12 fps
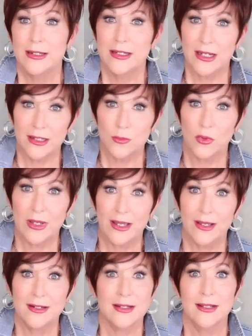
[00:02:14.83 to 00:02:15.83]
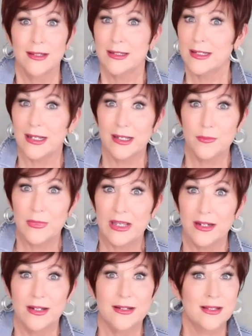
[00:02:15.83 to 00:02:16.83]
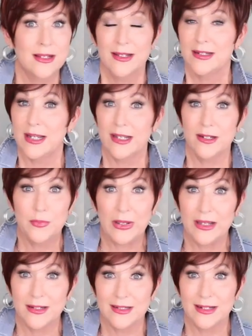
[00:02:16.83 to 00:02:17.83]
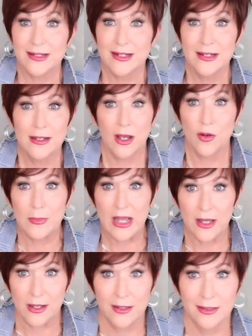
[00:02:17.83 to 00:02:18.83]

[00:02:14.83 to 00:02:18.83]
10 wigs, 10 minutes, 10 pixies. Oh my.